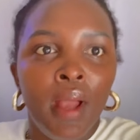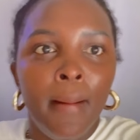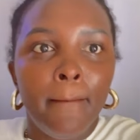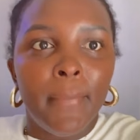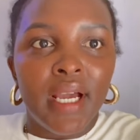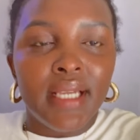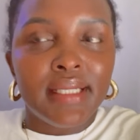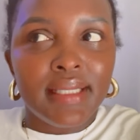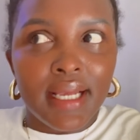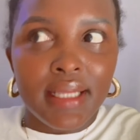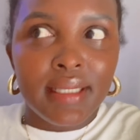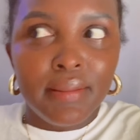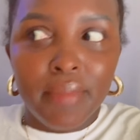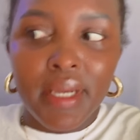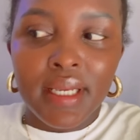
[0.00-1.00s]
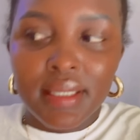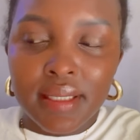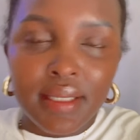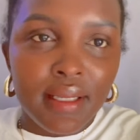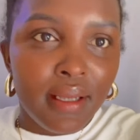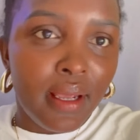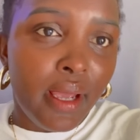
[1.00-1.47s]

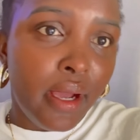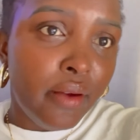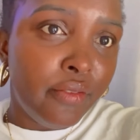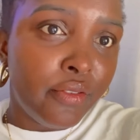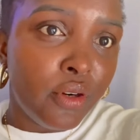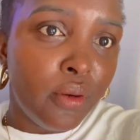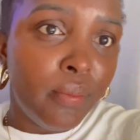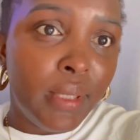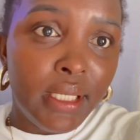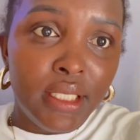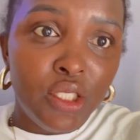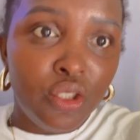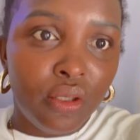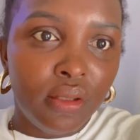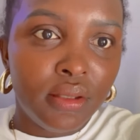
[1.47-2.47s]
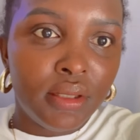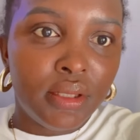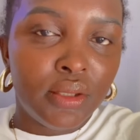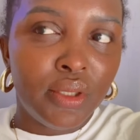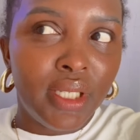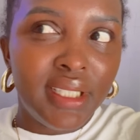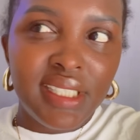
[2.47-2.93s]
skincare from Linton's.
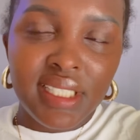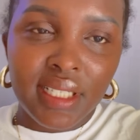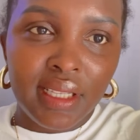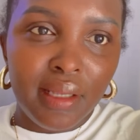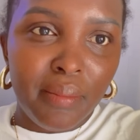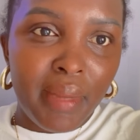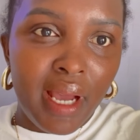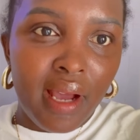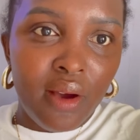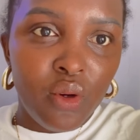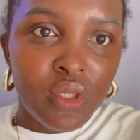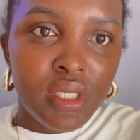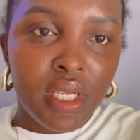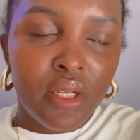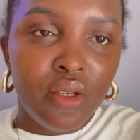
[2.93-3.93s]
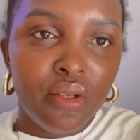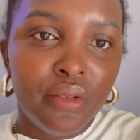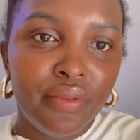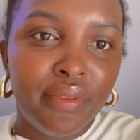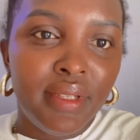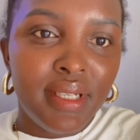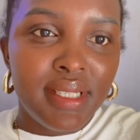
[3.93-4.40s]
You can check them out. I don't know
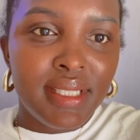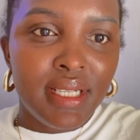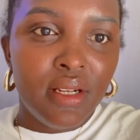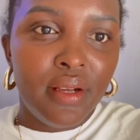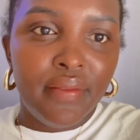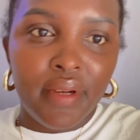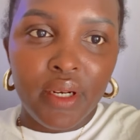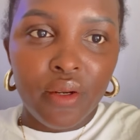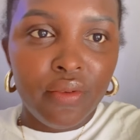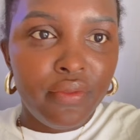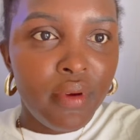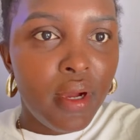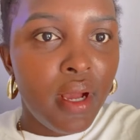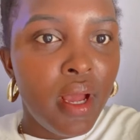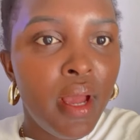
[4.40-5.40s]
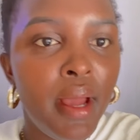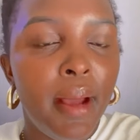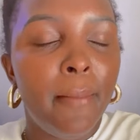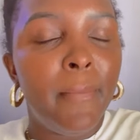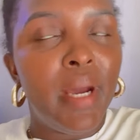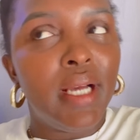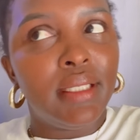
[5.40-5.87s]
if they still have an offer,
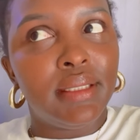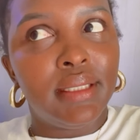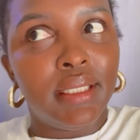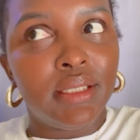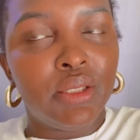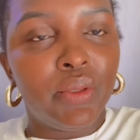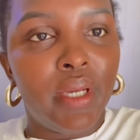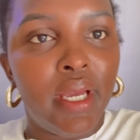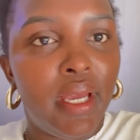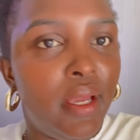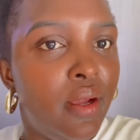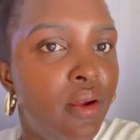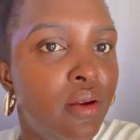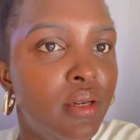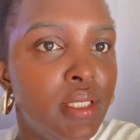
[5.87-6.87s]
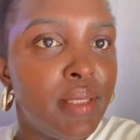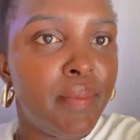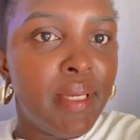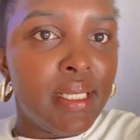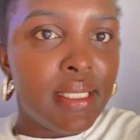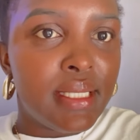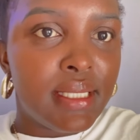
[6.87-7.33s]
but that's why I got
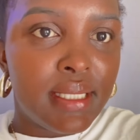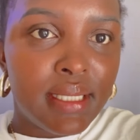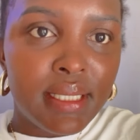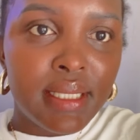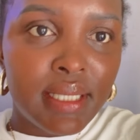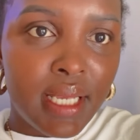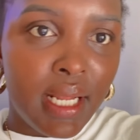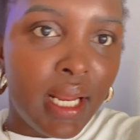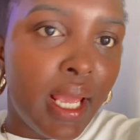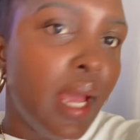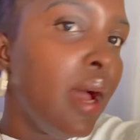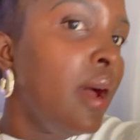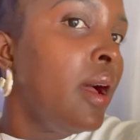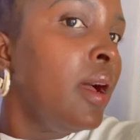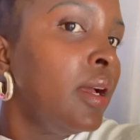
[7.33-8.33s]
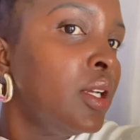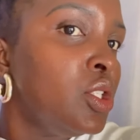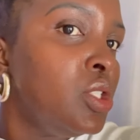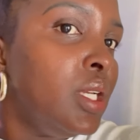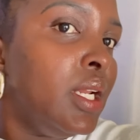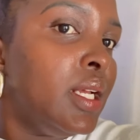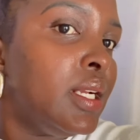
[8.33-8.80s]
my skincare.
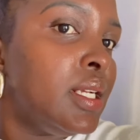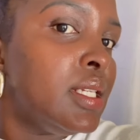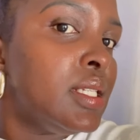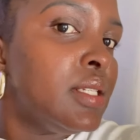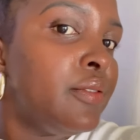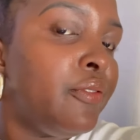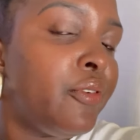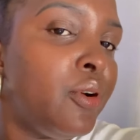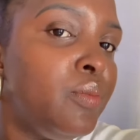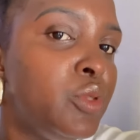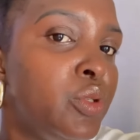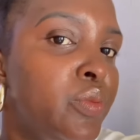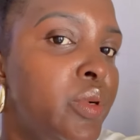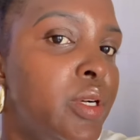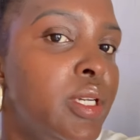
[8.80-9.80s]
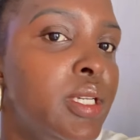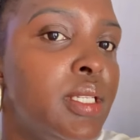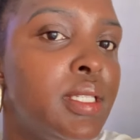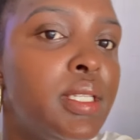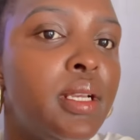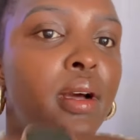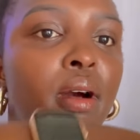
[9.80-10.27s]
Jewelries from
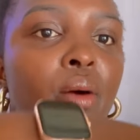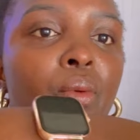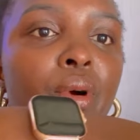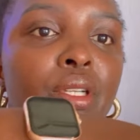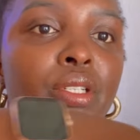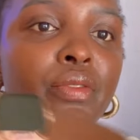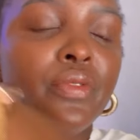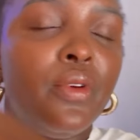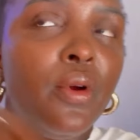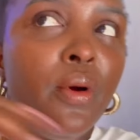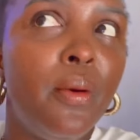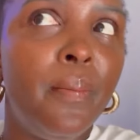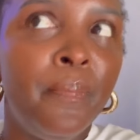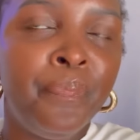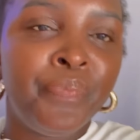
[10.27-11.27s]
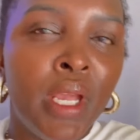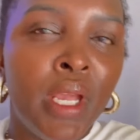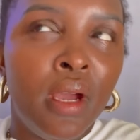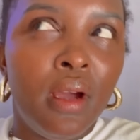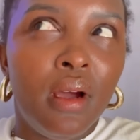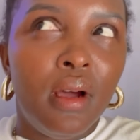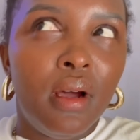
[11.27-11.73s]
Dubois, watch from
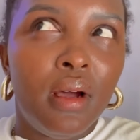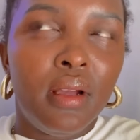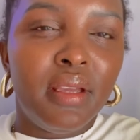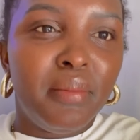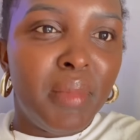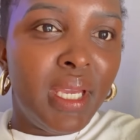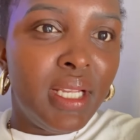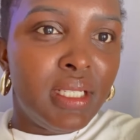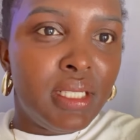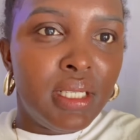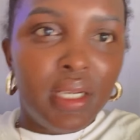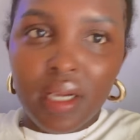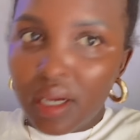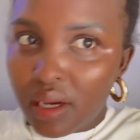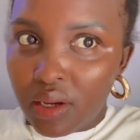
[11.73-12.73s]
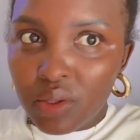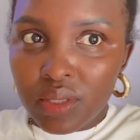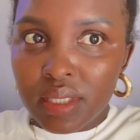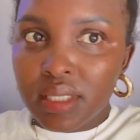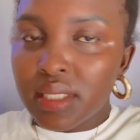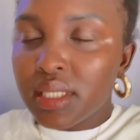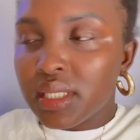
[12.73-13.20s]
Imenti
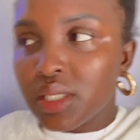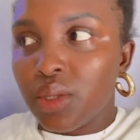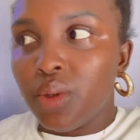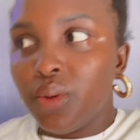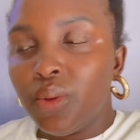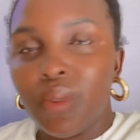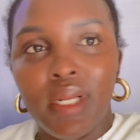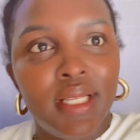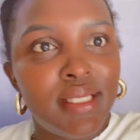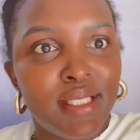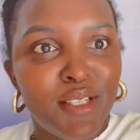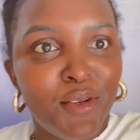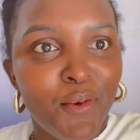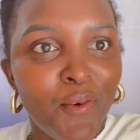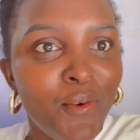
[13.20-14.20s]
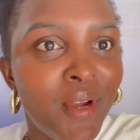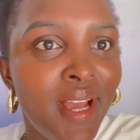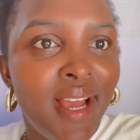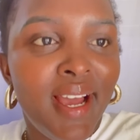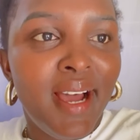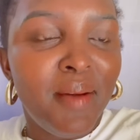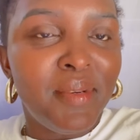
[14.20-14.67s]
House. So let's go.
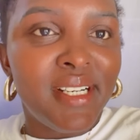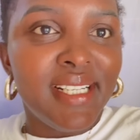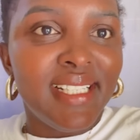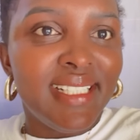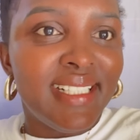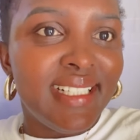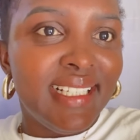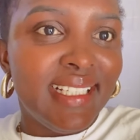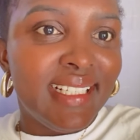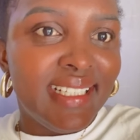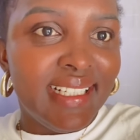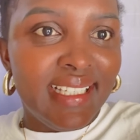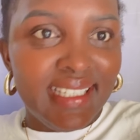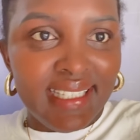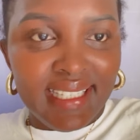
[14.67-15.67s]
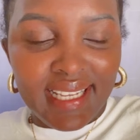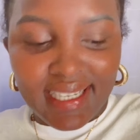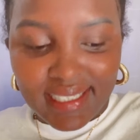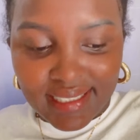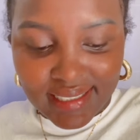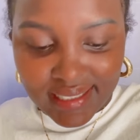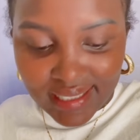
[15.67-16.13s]
I'm really really
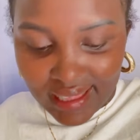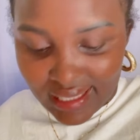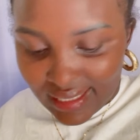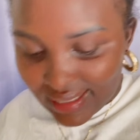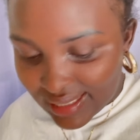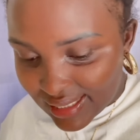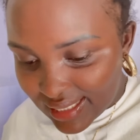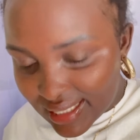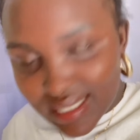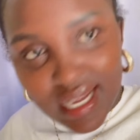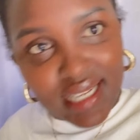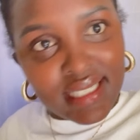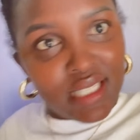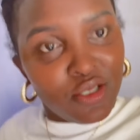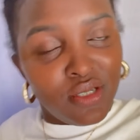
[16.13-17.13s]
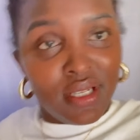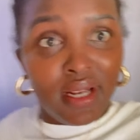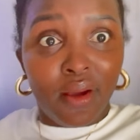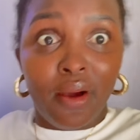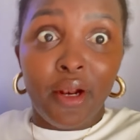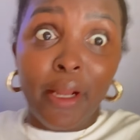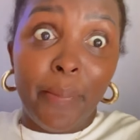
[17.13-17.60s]
learning late. Ni saa tatu,
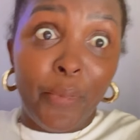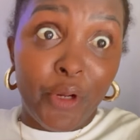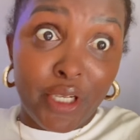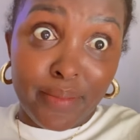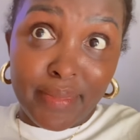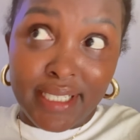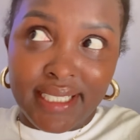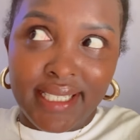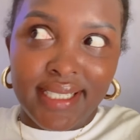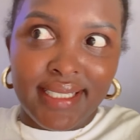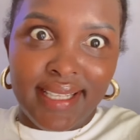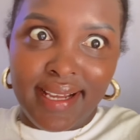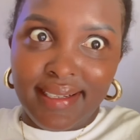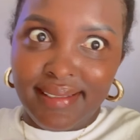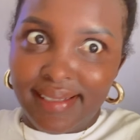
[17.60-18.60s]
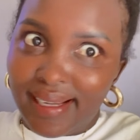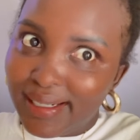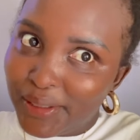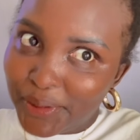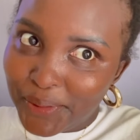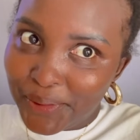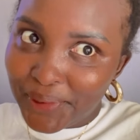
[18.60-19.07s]
nilikuwa na appointment ya saa
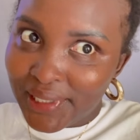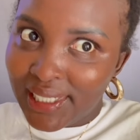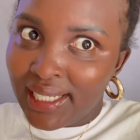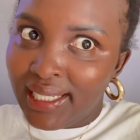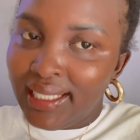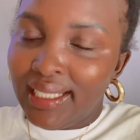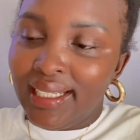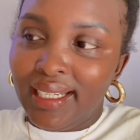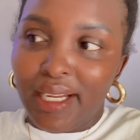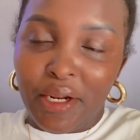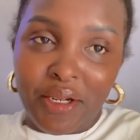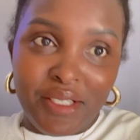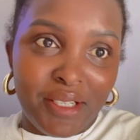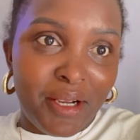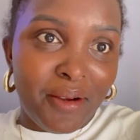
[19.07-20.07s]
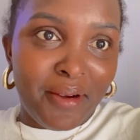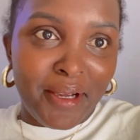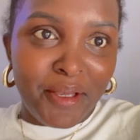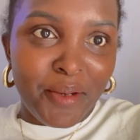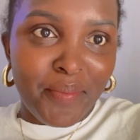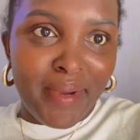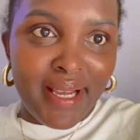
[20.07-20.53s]
tatu na natoka kwa
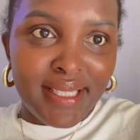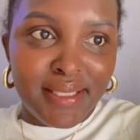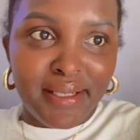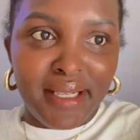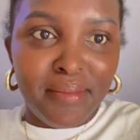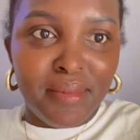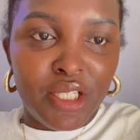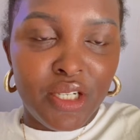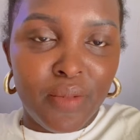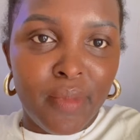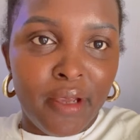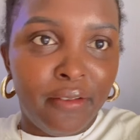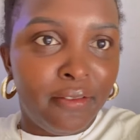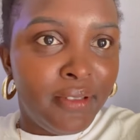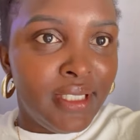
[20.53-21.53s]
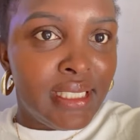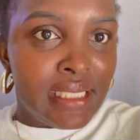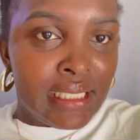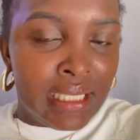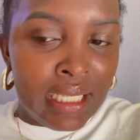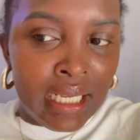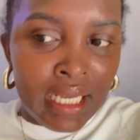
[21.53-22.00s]
nyumba. So let you my feet
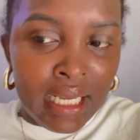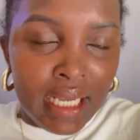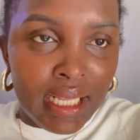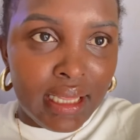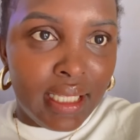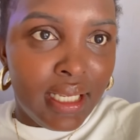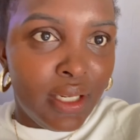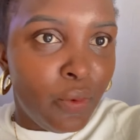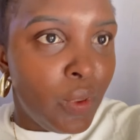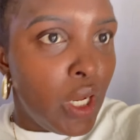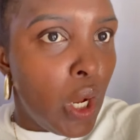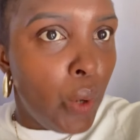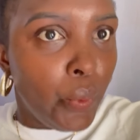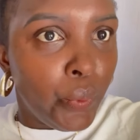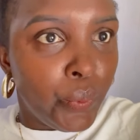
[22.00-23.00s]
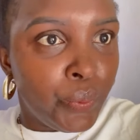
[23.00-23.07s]
and then we go.